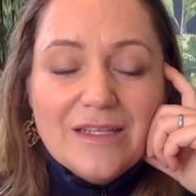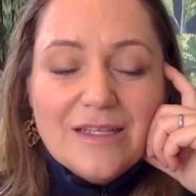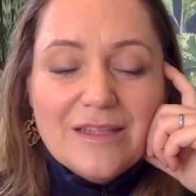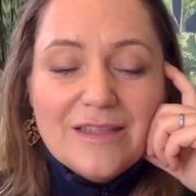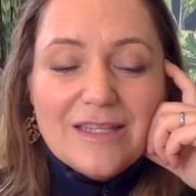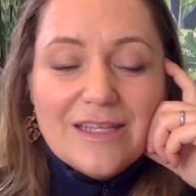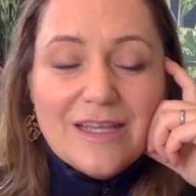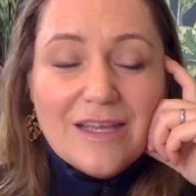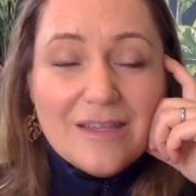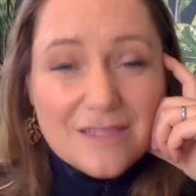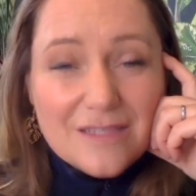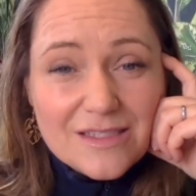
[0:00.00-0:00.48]

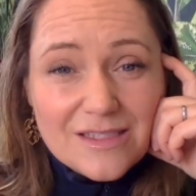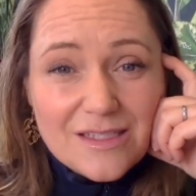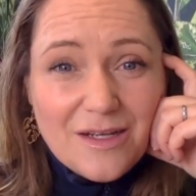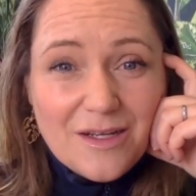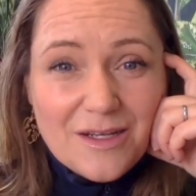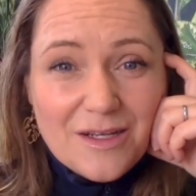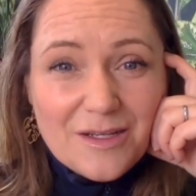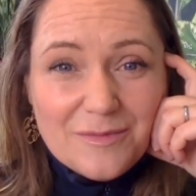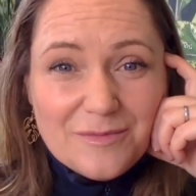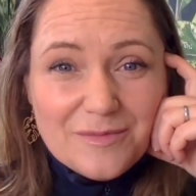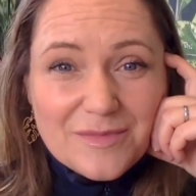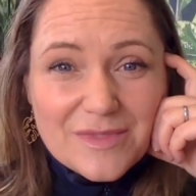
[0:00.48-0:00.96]
The
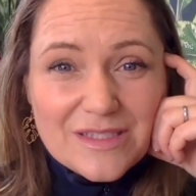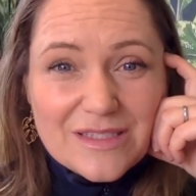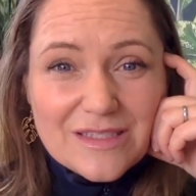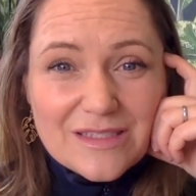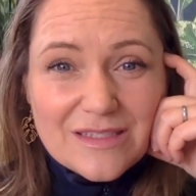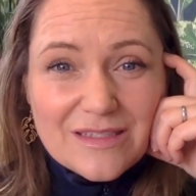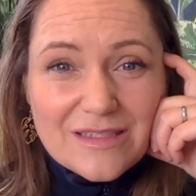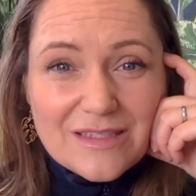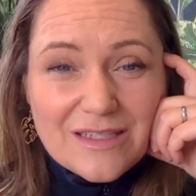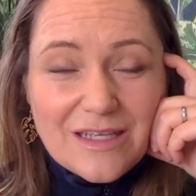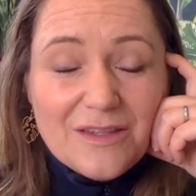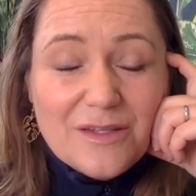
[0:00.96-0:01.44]

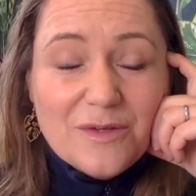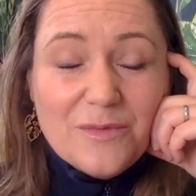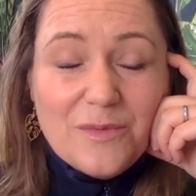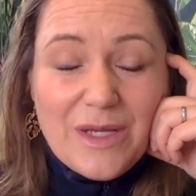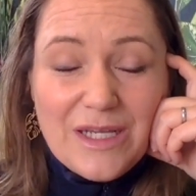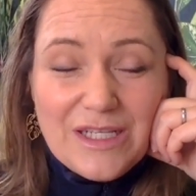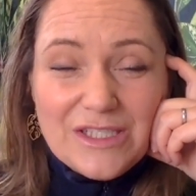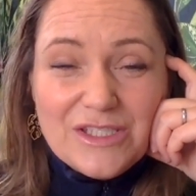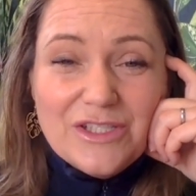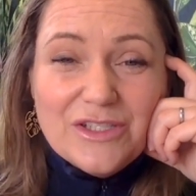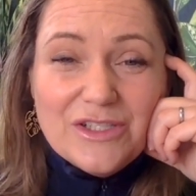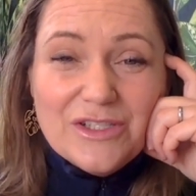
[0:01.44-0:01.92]
other
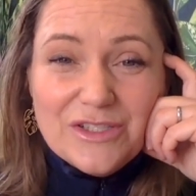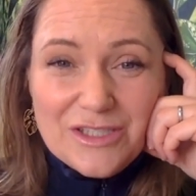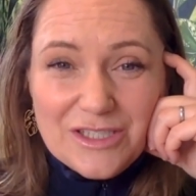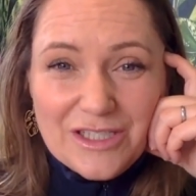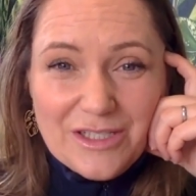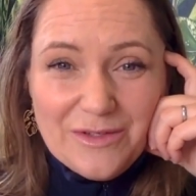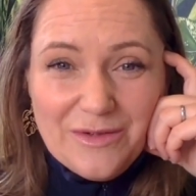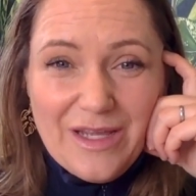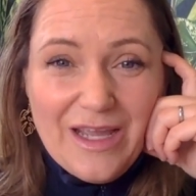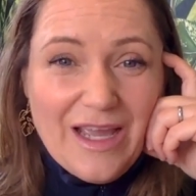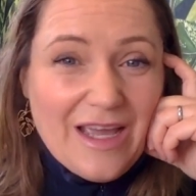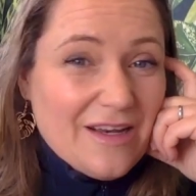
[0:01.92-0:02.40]
ways you can do
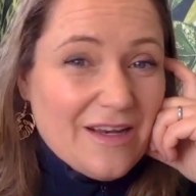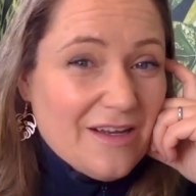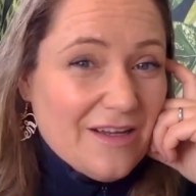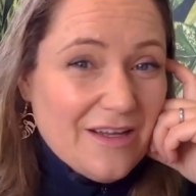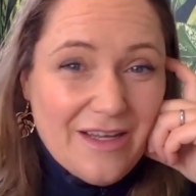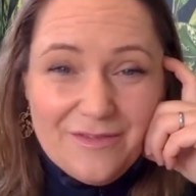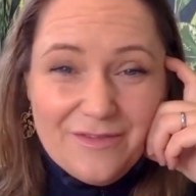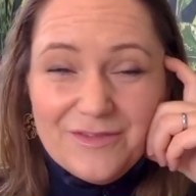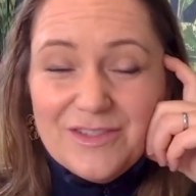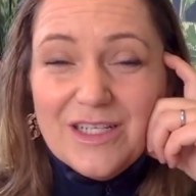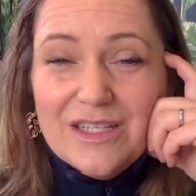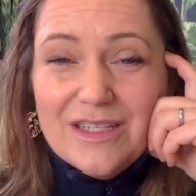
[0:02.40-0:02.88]
it, and I
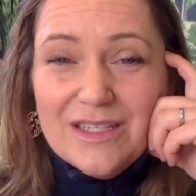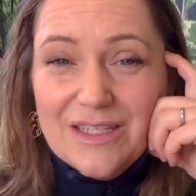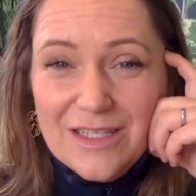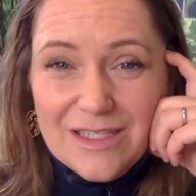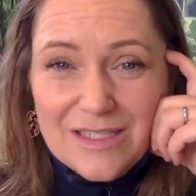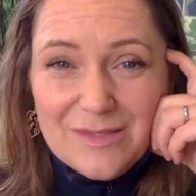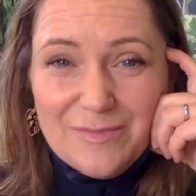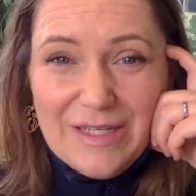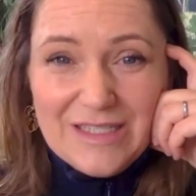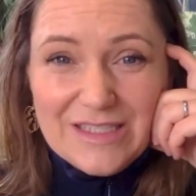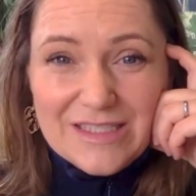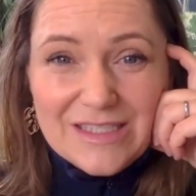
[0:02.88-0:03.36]
have done
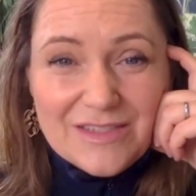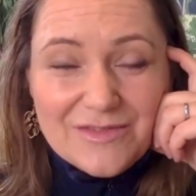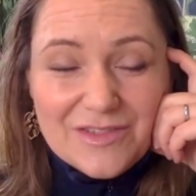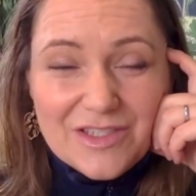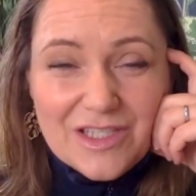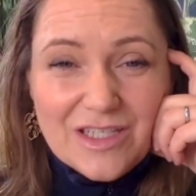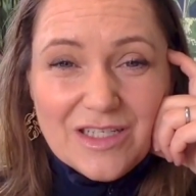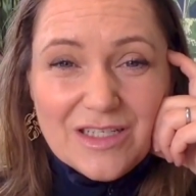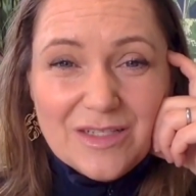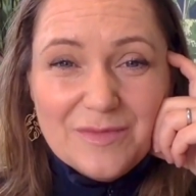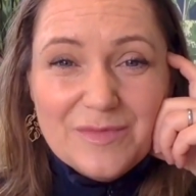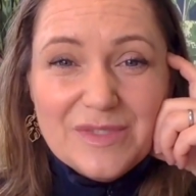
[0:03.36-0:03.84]
this plenty of
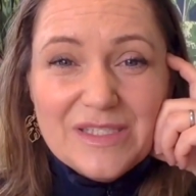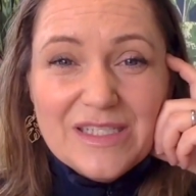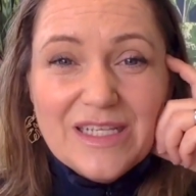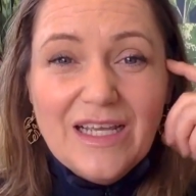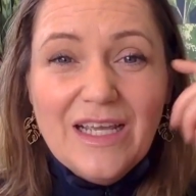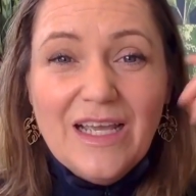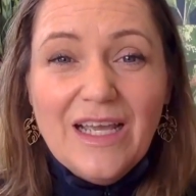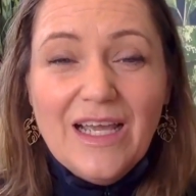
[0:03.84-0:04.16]
times,